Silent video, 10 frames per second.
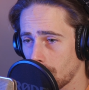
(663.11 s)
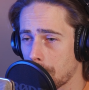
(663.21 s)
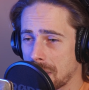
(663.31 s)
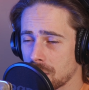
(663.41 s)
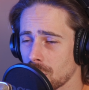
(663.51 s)
I
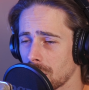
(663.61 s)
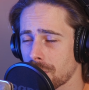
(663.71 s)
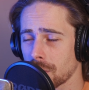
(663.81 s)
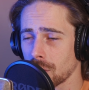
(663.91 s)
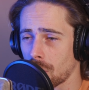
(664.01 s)
mean,
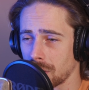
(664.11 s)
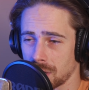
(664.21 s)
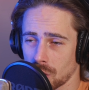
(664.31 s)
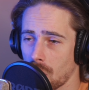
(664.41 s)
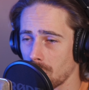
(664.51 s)
Jonathan on
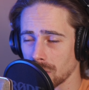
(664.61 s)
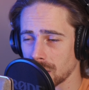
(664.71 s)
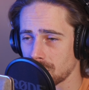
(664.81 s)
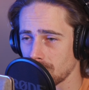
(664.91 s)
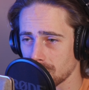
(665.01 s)
his own
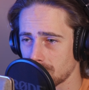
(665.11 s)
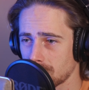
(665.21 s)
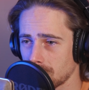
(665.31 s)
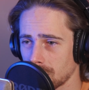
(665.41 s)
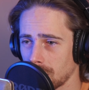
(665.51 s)
is
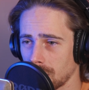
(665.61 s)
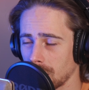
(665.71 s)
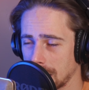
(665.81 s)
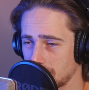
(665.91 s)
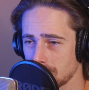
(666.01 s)
just
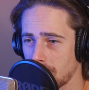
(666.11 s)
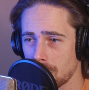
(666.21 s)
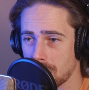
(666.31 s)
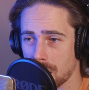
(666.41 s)
legendary.